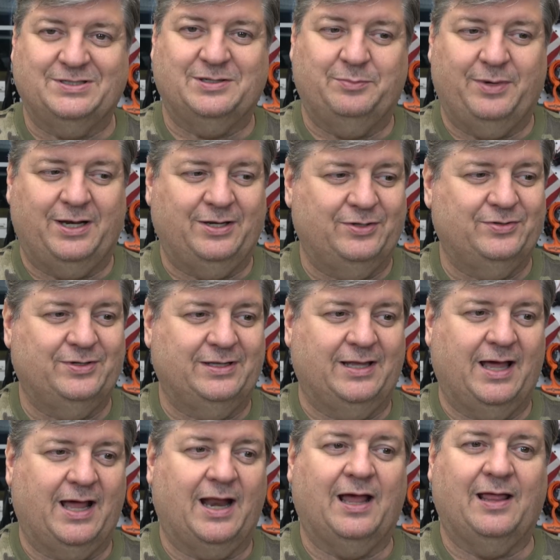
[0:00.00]
somebody doing
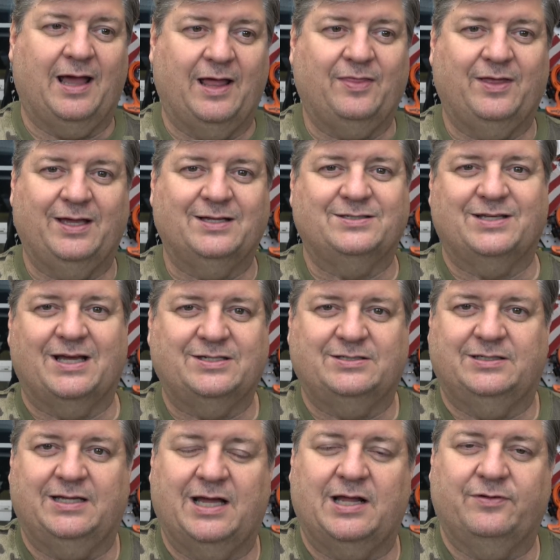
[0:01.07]
that. I, I, think it's
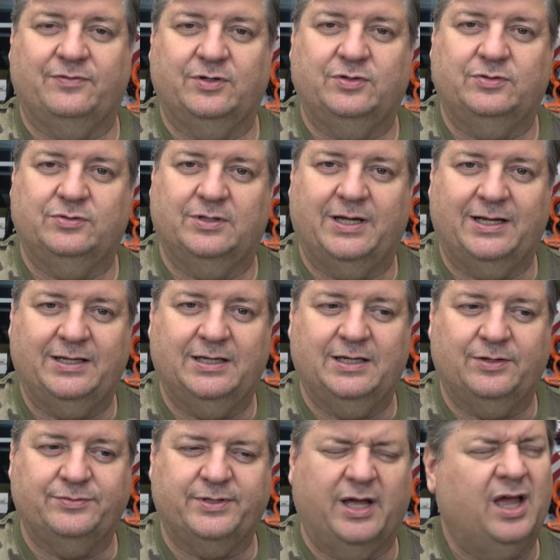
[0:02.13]
actually kind of a cool idea.
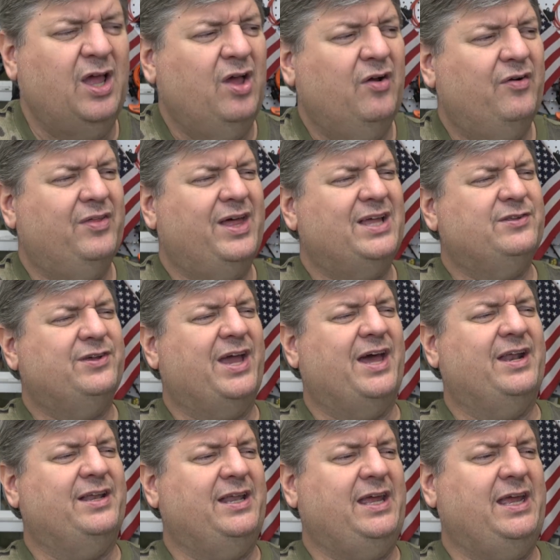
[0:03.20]
I was like, well, that's
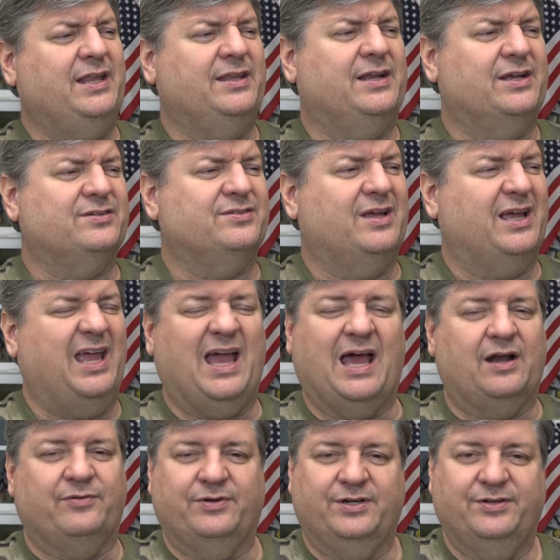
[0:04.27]
kind of neat. And then I was like, yeah, I
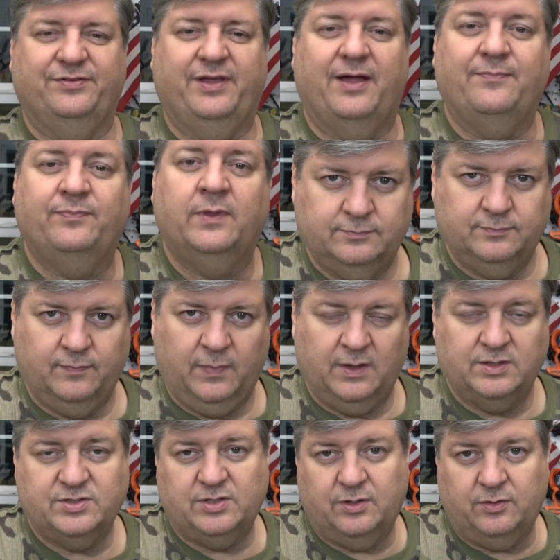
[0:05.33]
don't want to do that.
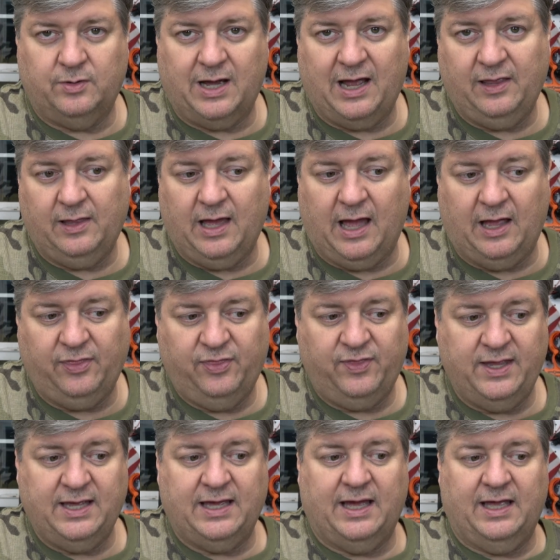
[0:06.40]
So I, I
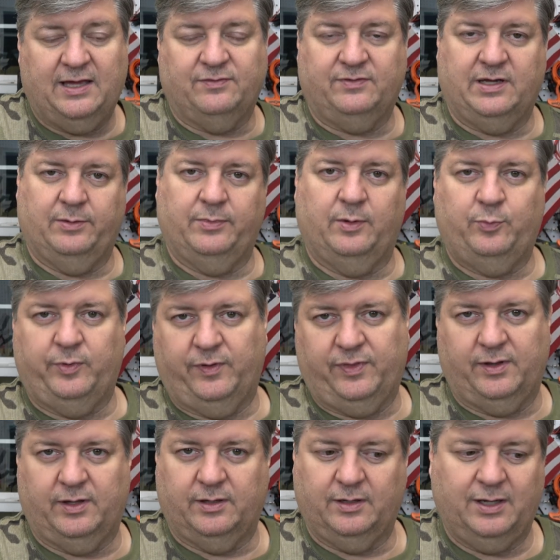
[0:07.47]
think I have come up with
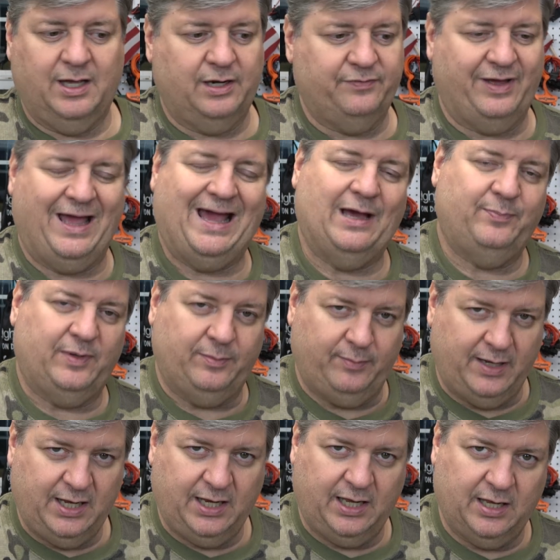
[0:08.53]
a kind of a happy
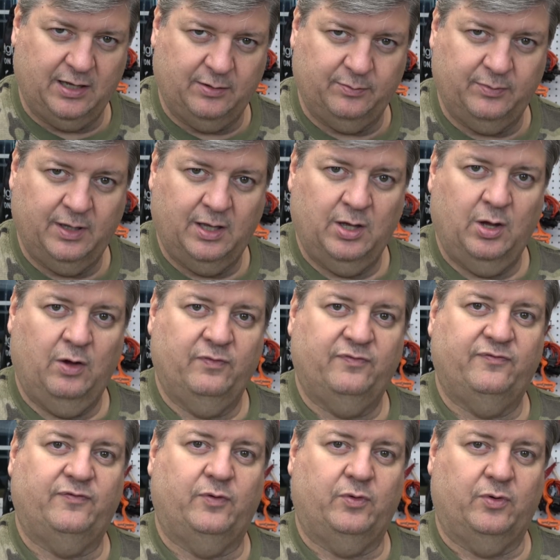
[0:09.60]
medium
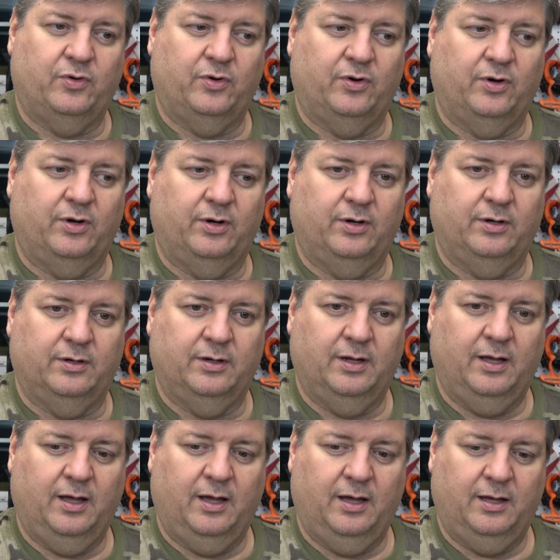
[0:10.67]
for,
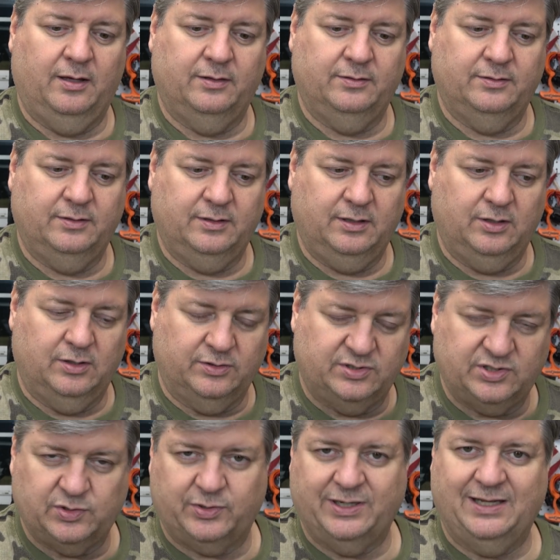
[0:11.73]
uh, you know,
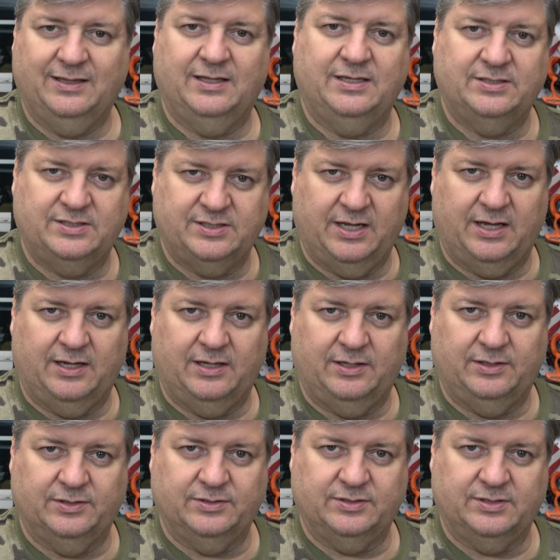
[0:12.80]
sorting these
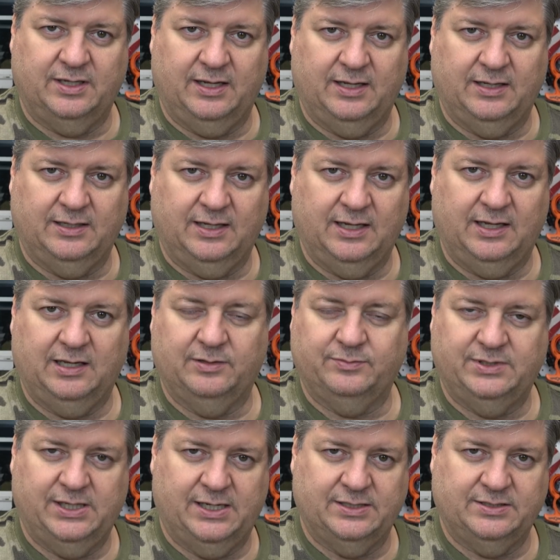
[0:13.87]
cells and getting them
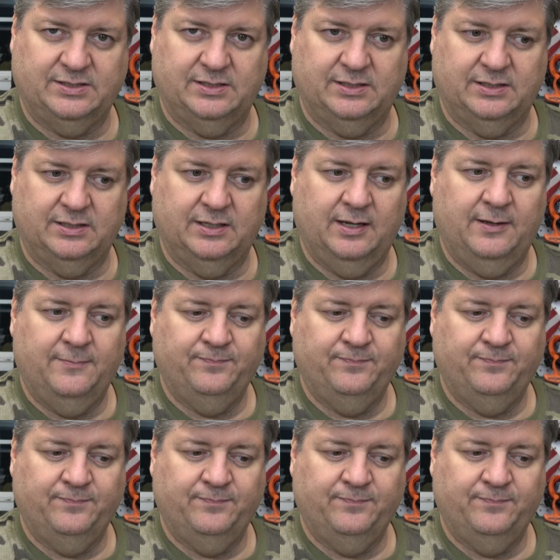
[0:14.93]
tested.